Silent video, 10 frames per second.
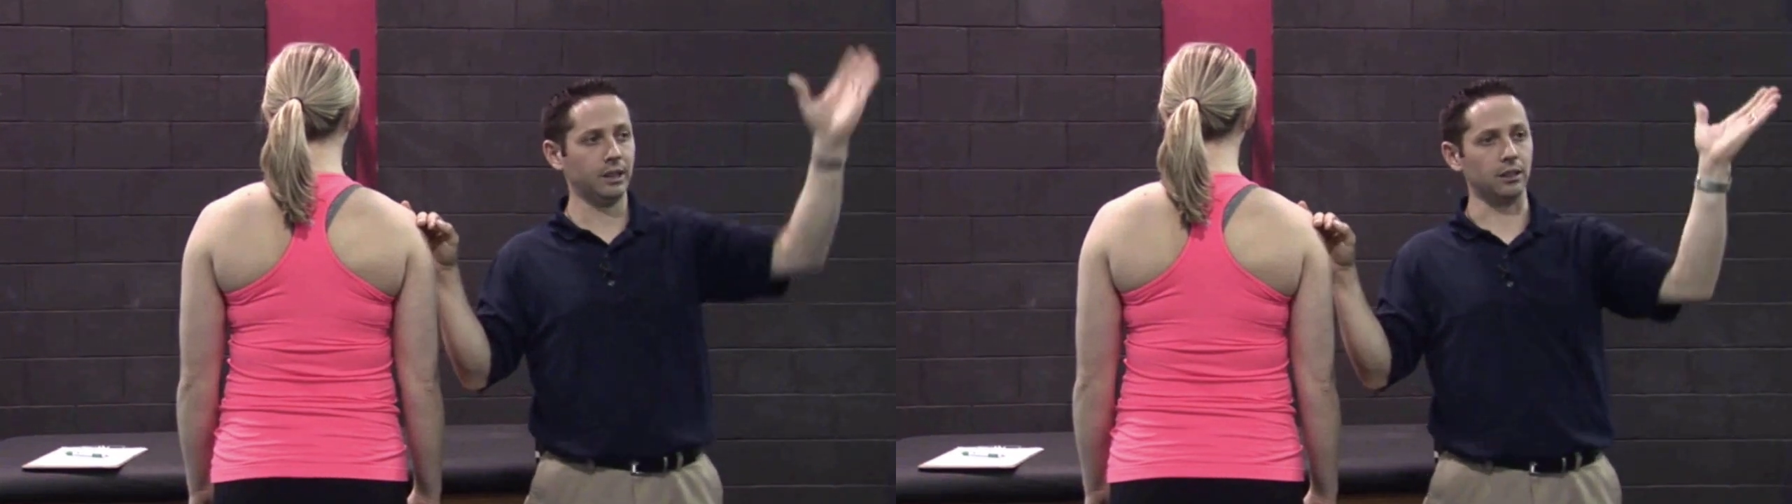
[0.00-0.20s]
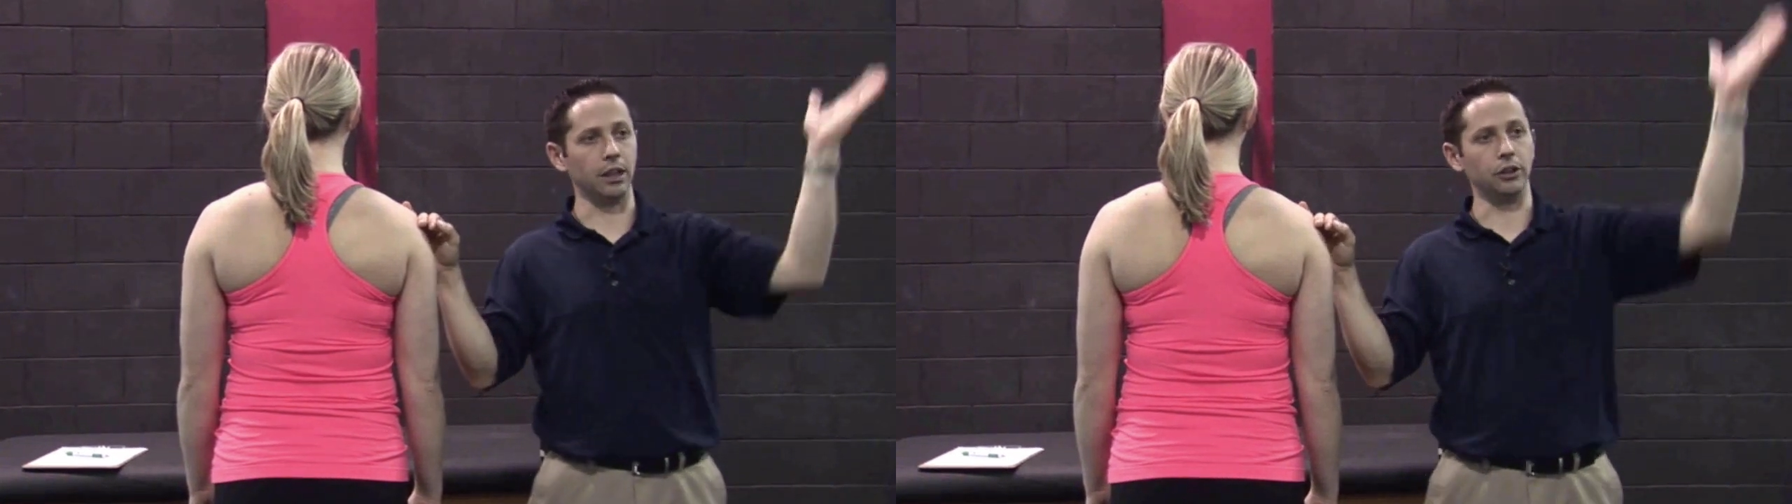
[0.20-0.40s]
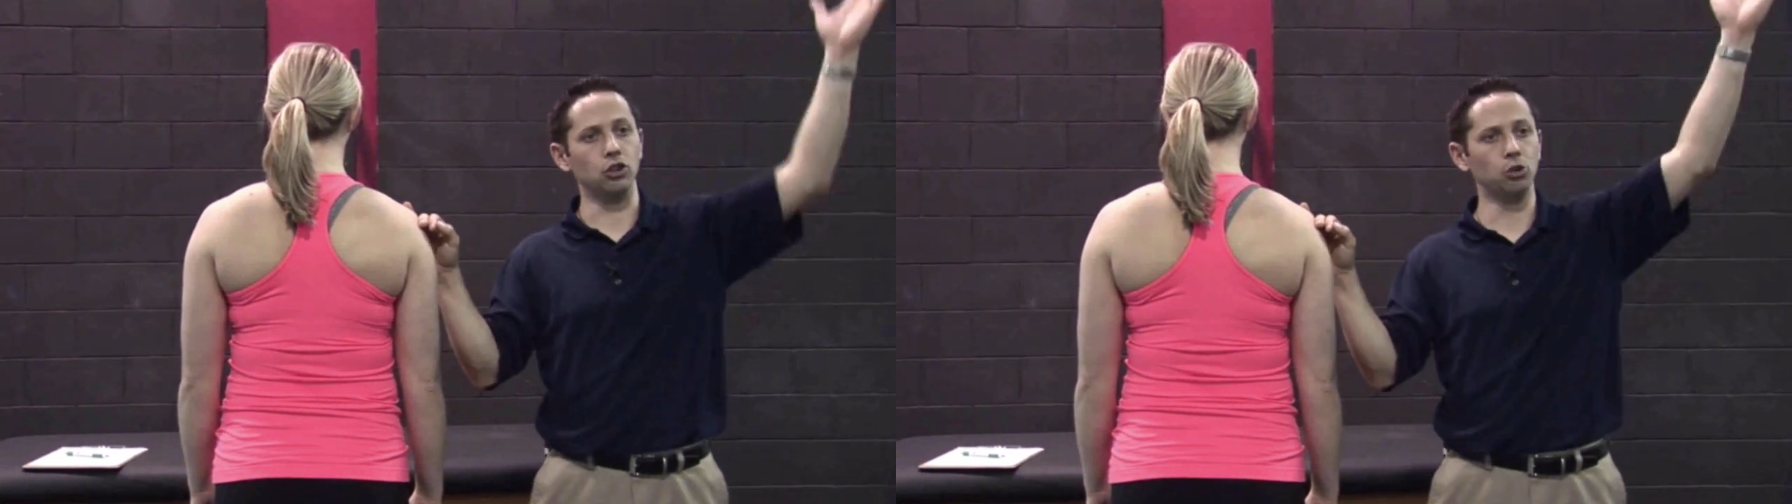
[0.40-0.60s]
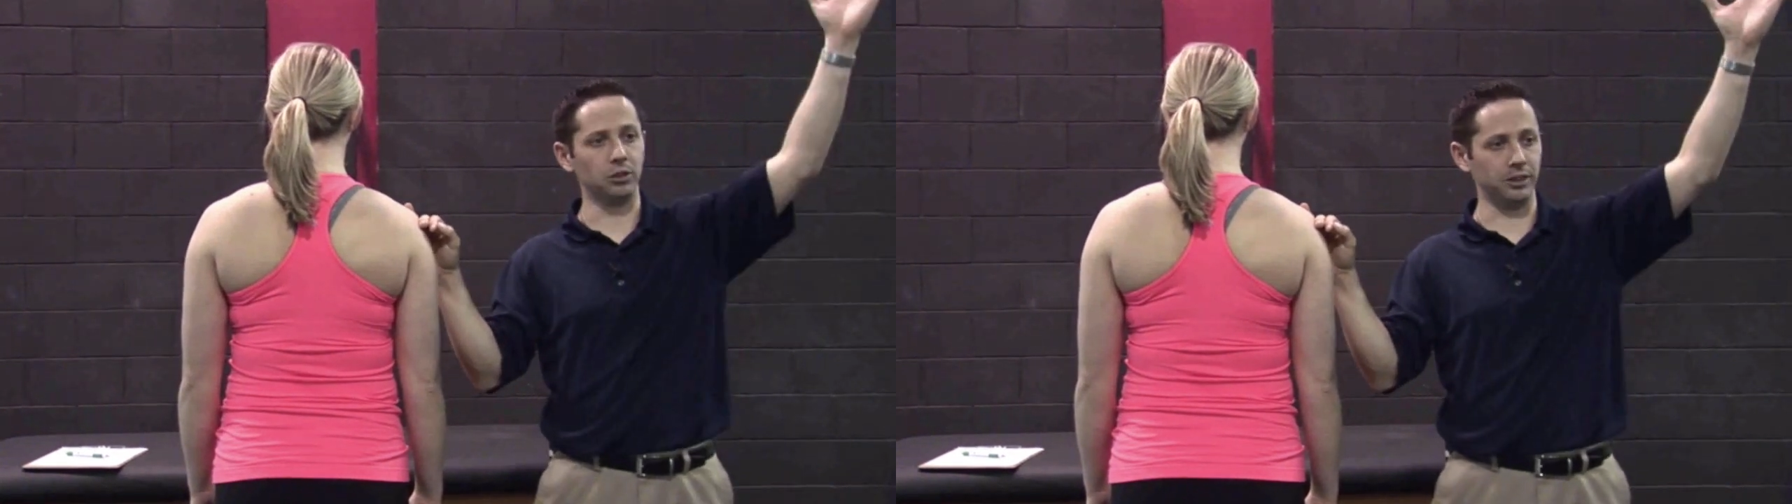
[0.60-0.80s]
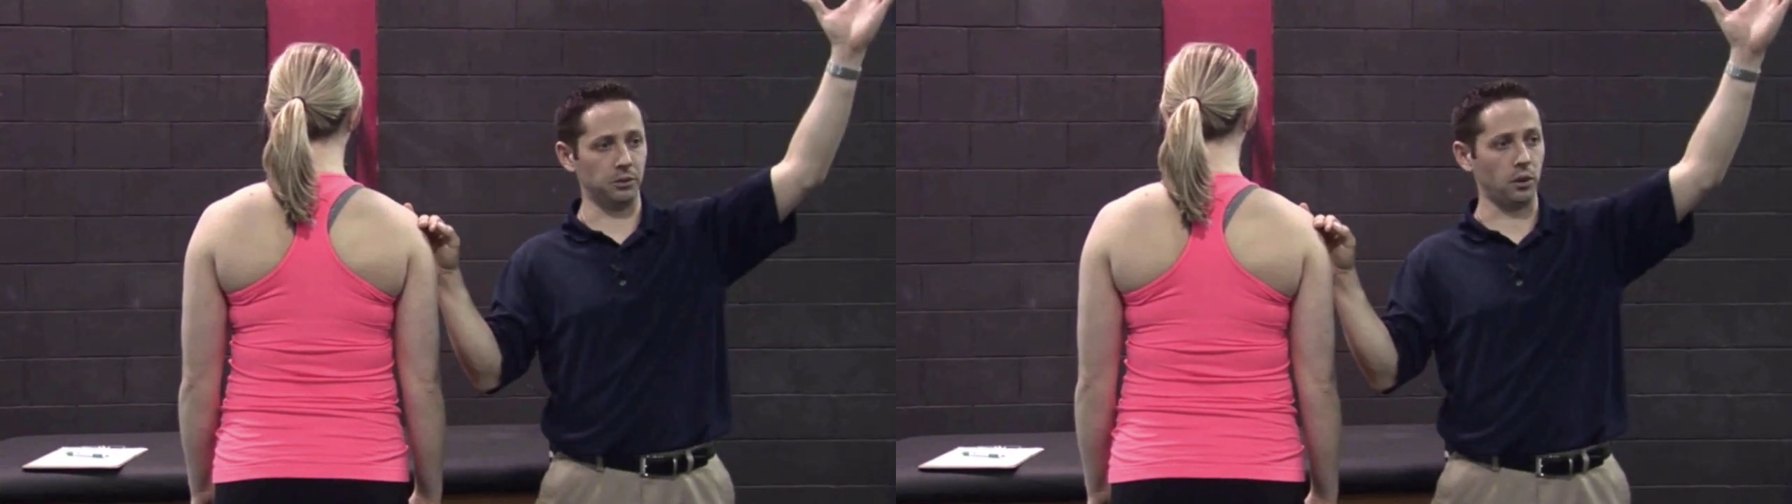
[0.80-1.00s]

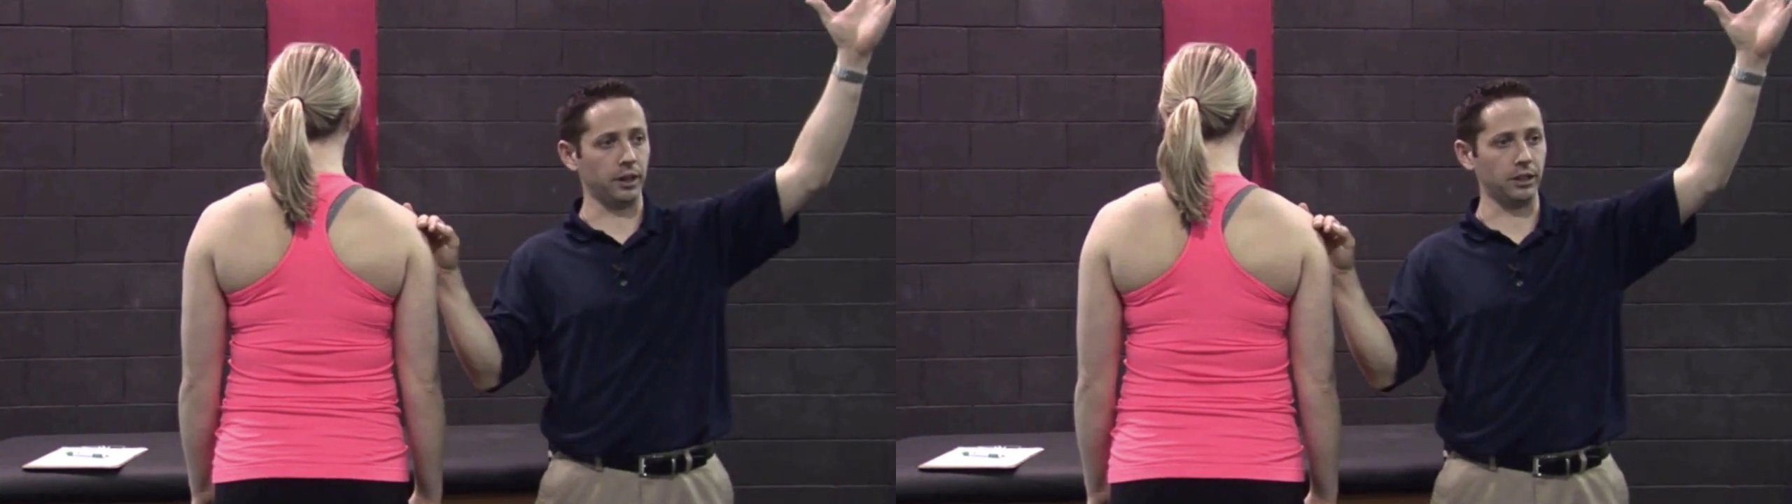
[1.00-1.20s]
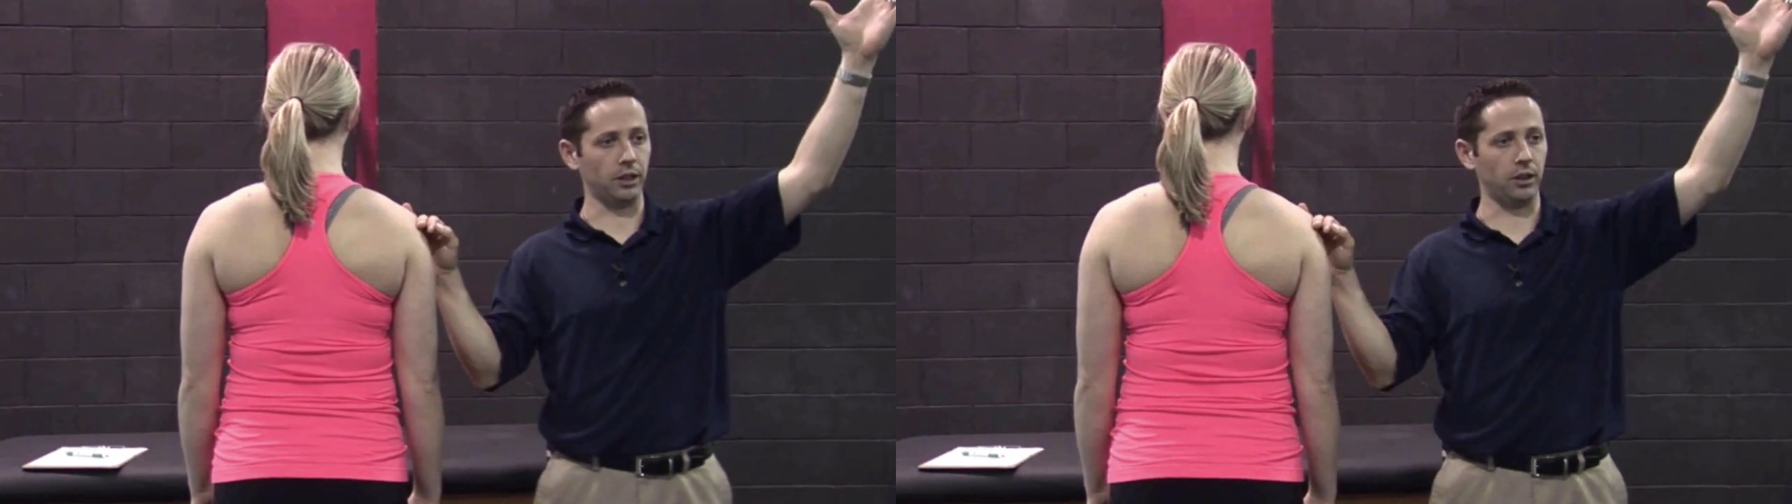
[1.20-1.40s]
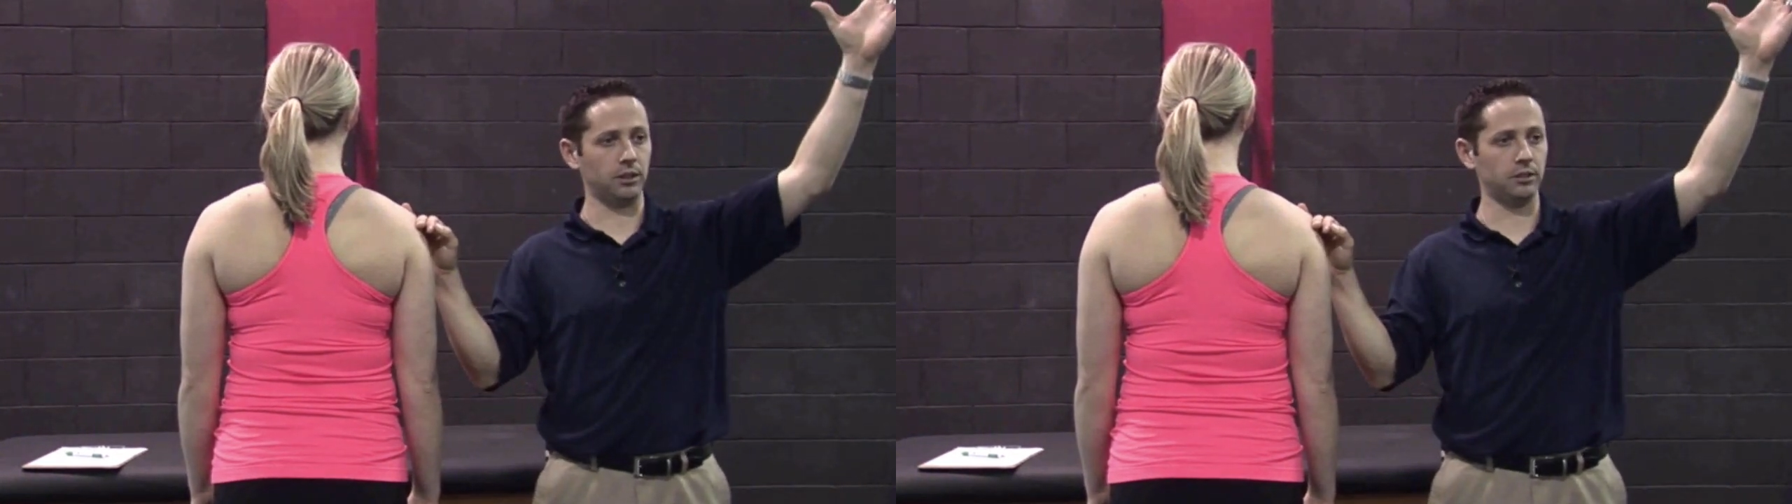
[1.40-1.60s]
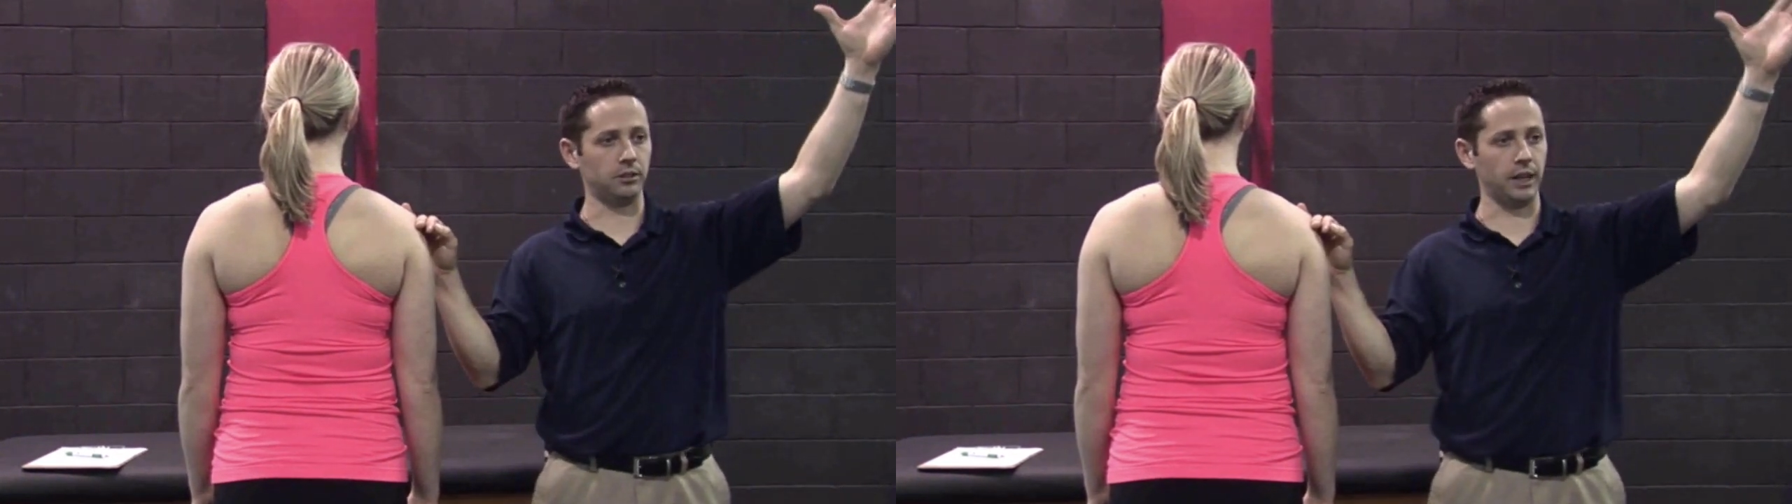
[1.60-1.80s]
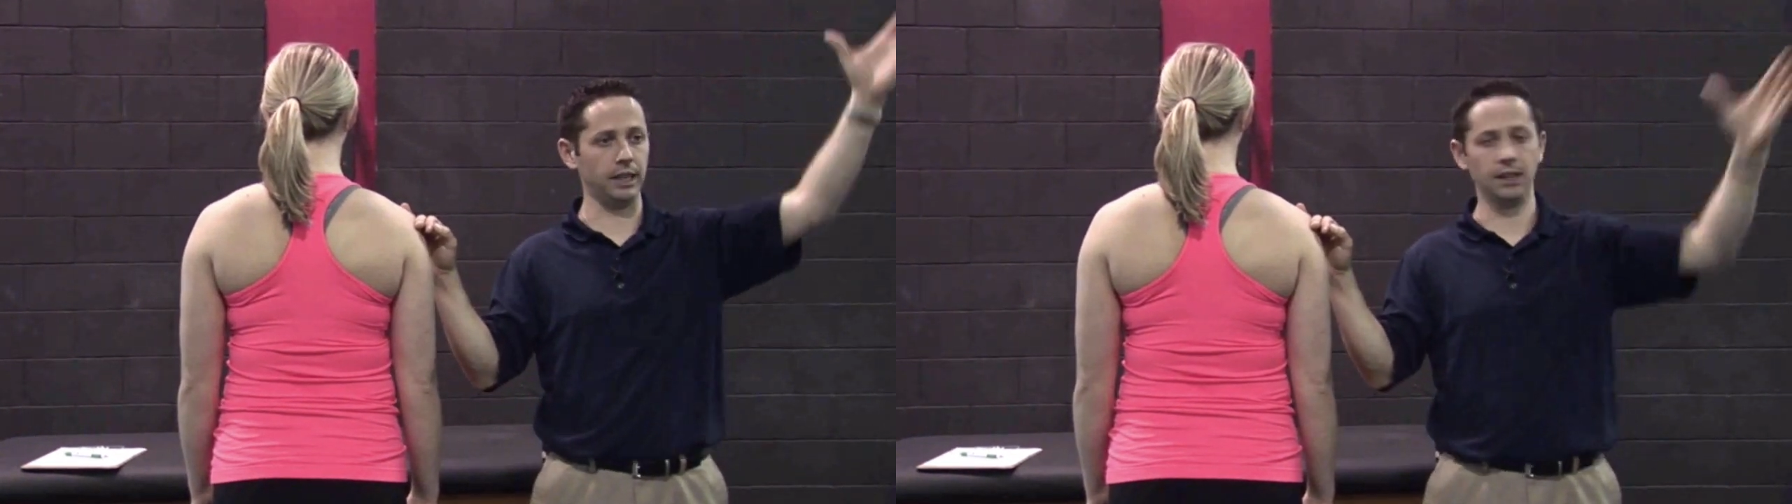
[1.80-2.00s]
Glenohumeral didn't want to go,
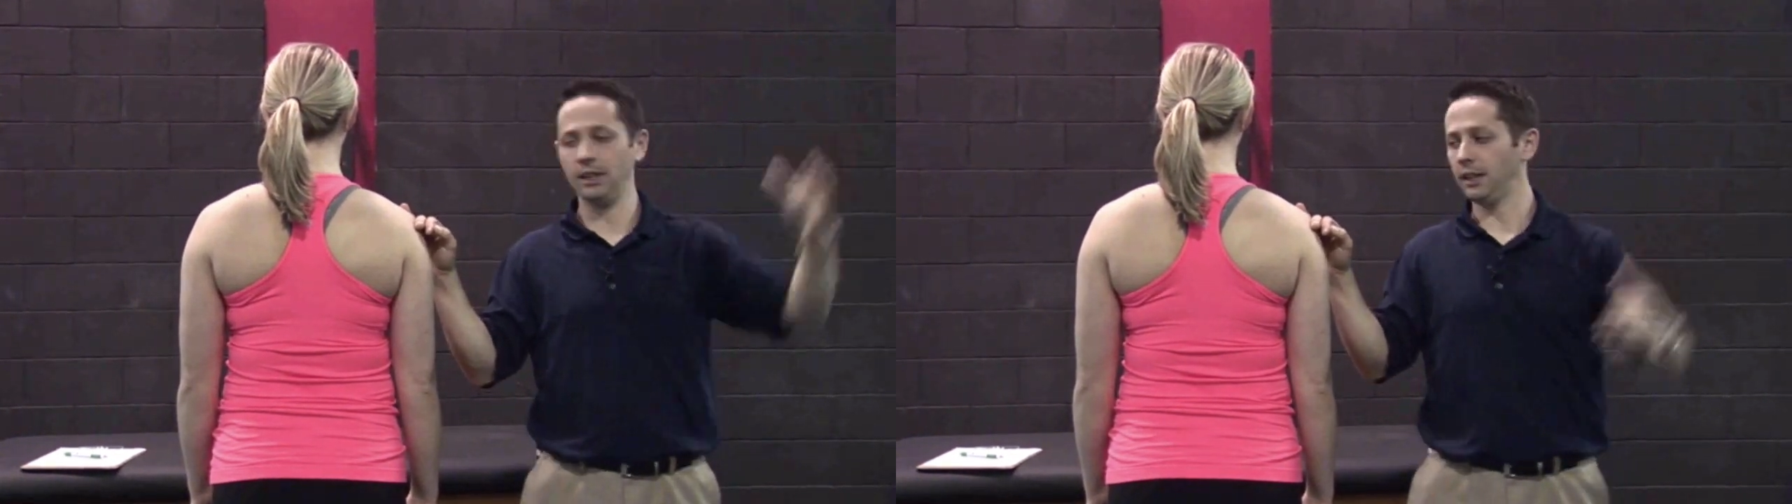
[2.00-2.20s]
right?